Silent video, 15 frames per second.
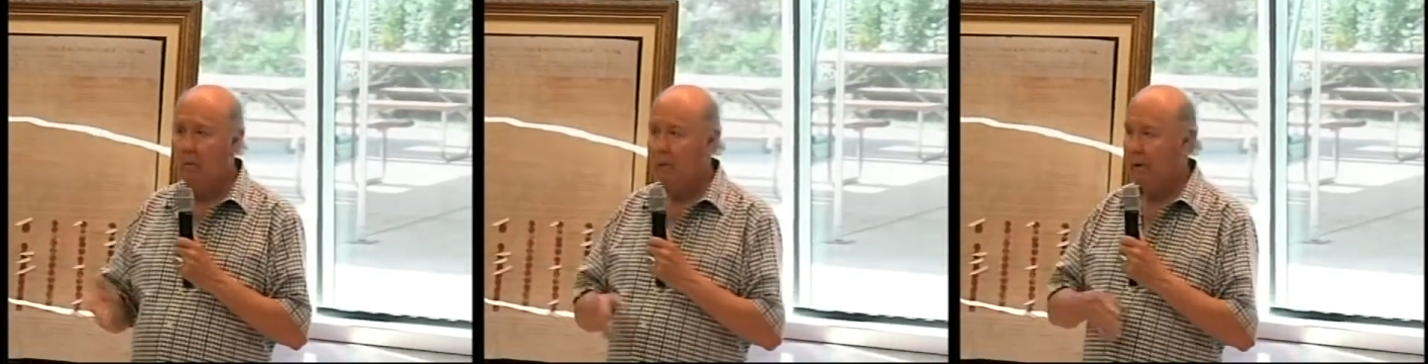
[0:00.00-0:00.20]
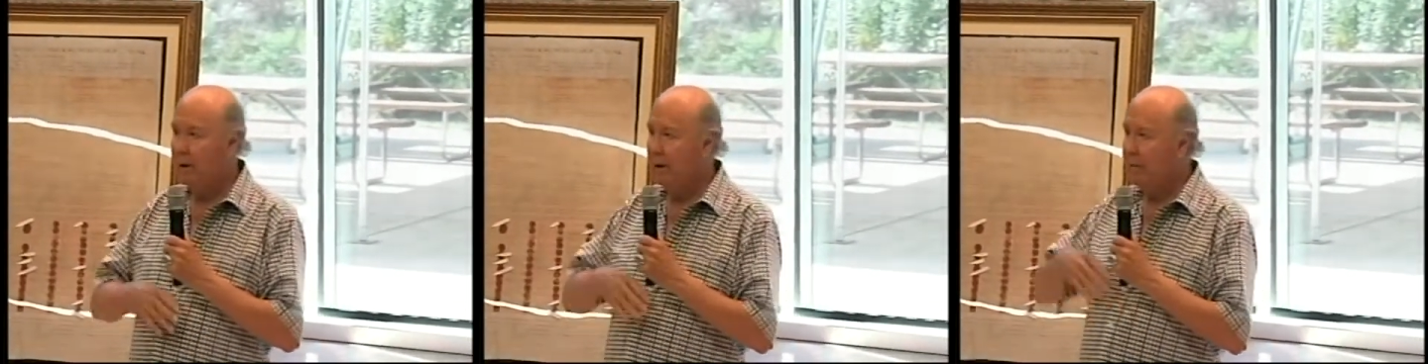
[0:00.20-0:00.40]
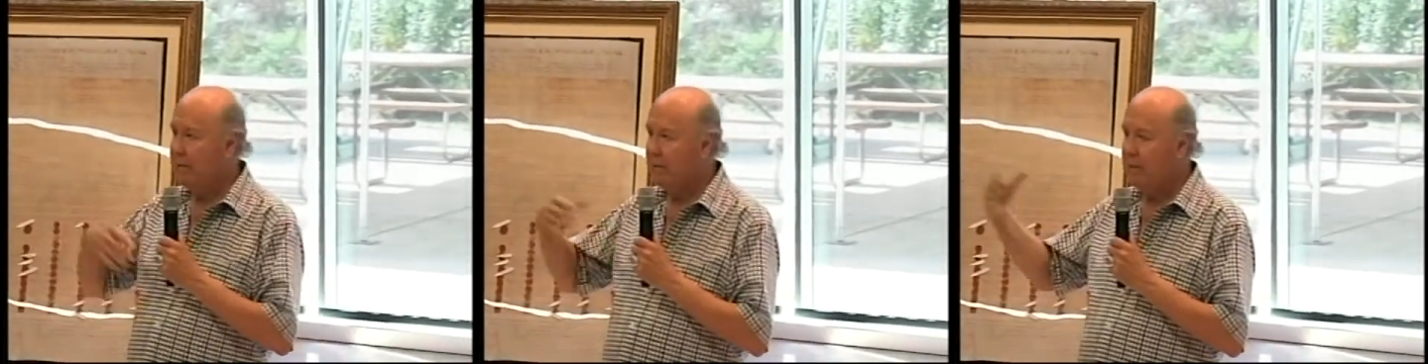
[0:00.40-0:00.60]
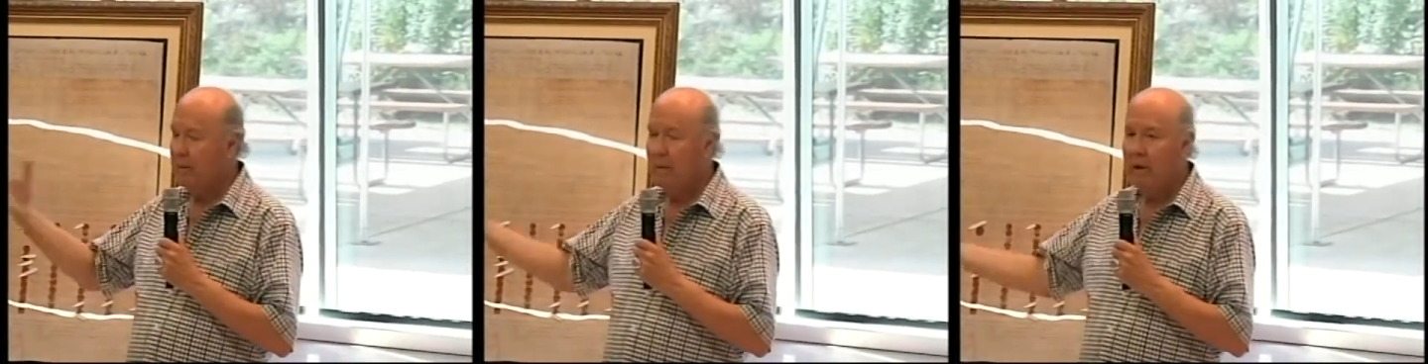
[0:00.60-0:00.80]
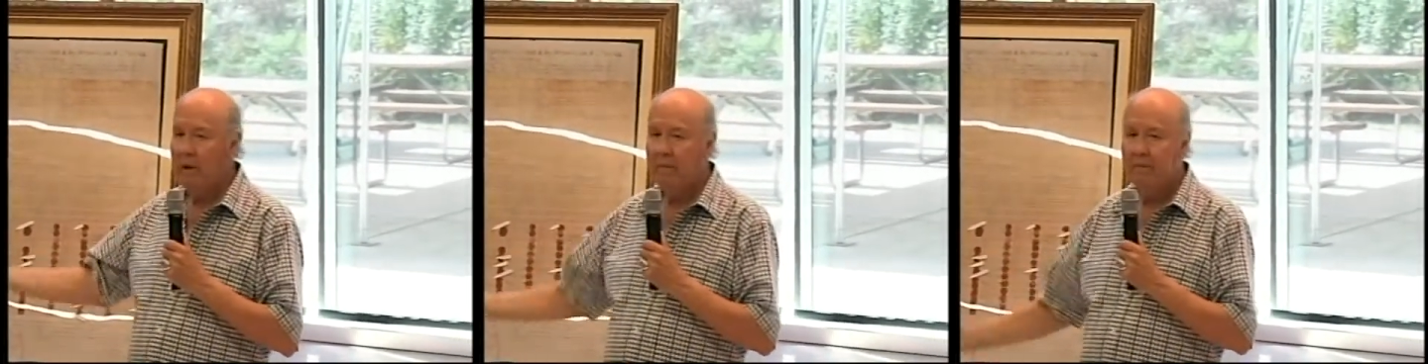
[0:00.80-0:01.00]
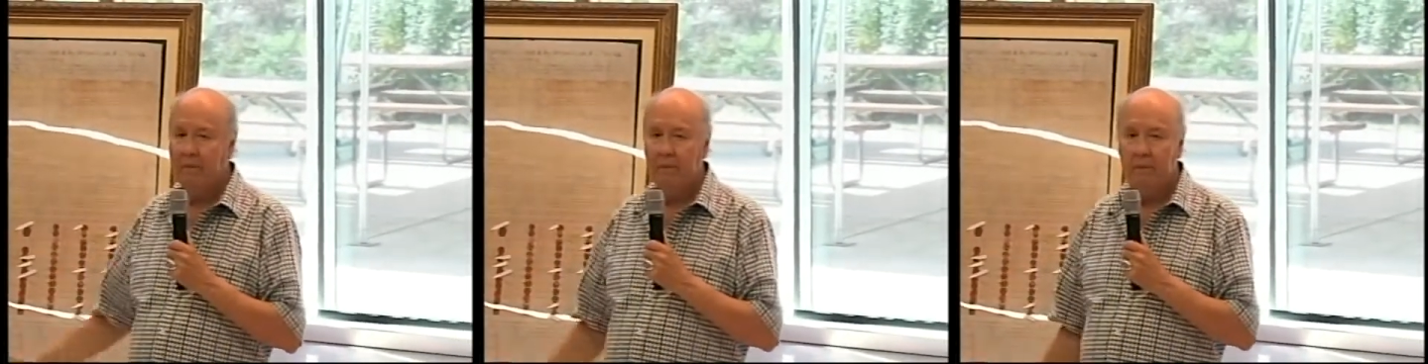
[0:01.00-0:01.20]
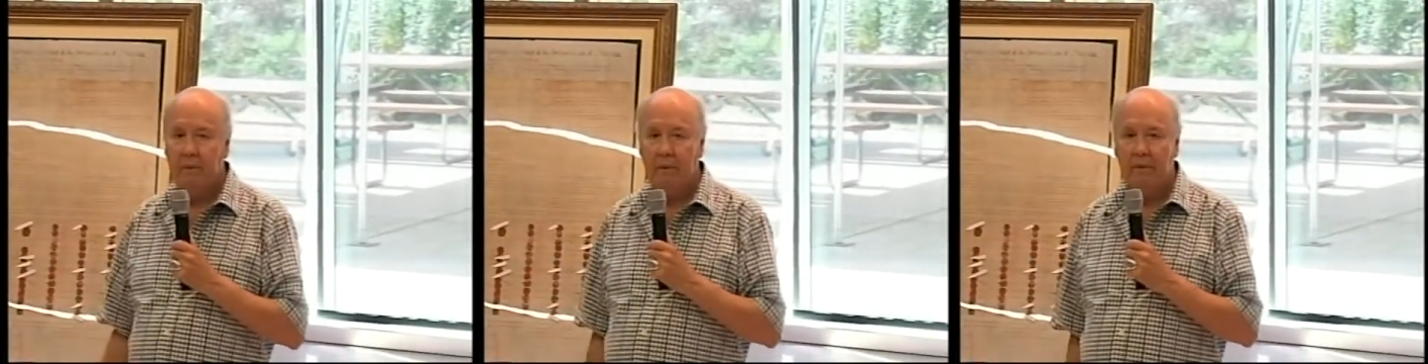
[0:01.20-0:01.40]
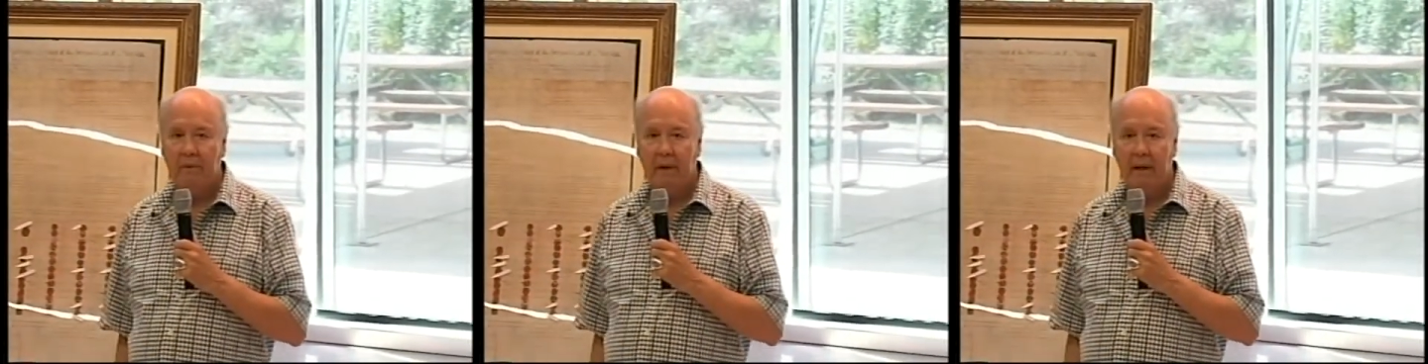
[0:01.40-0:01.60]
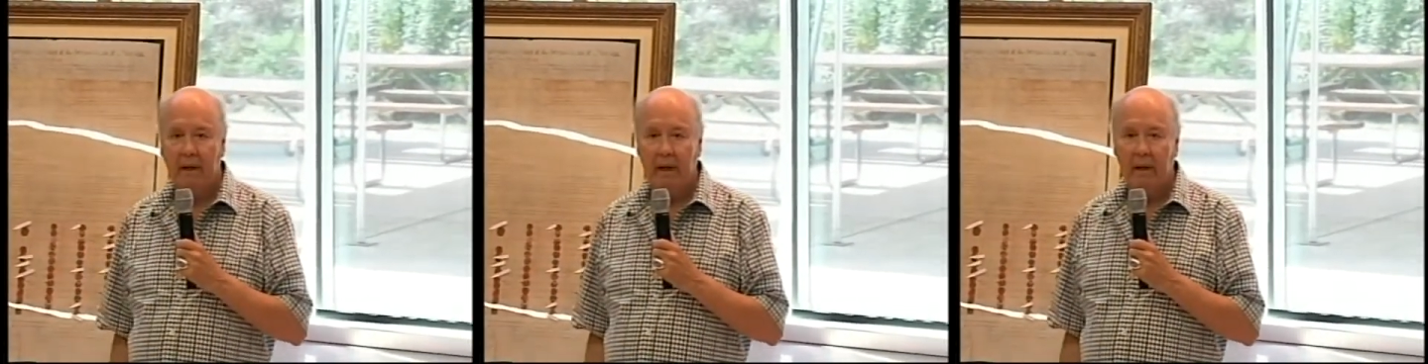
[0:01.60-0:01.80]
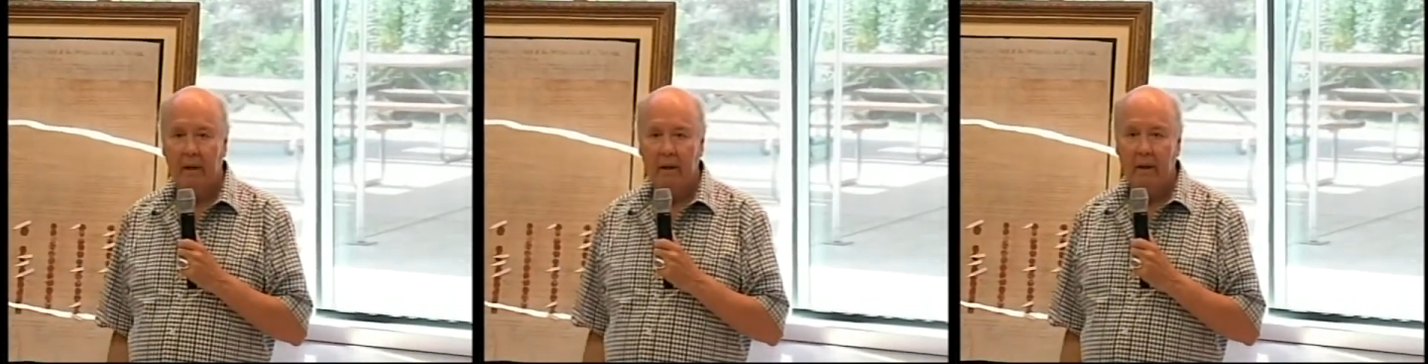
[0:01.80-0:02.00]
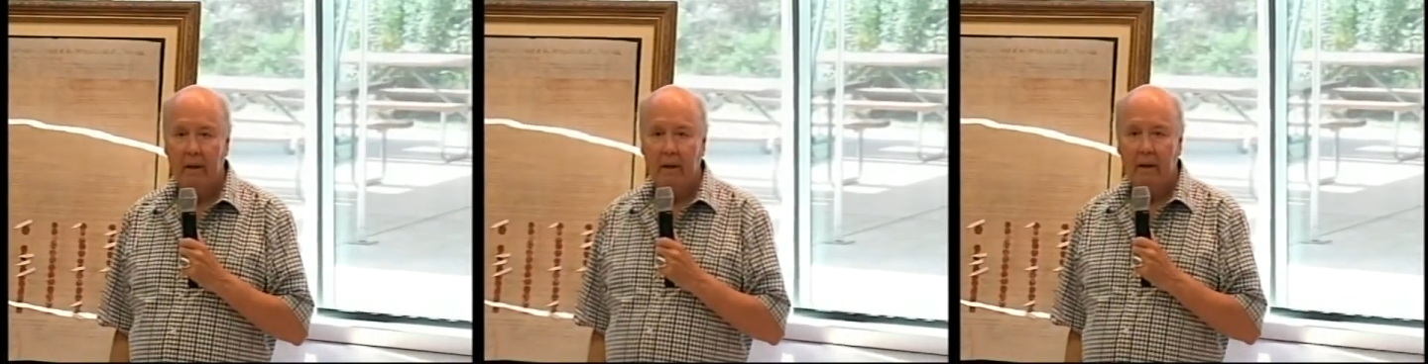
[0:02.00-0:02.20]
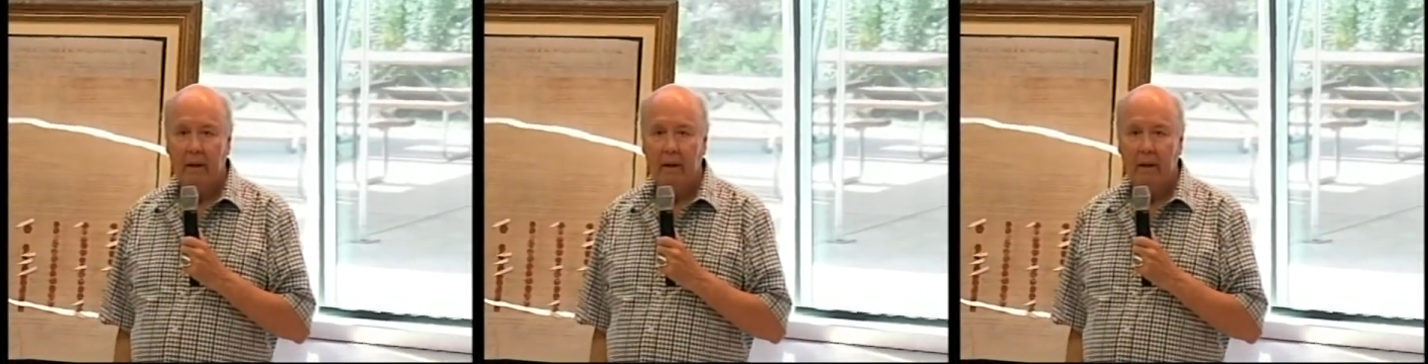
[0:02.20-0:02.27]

we're going to throw off the rule of the king.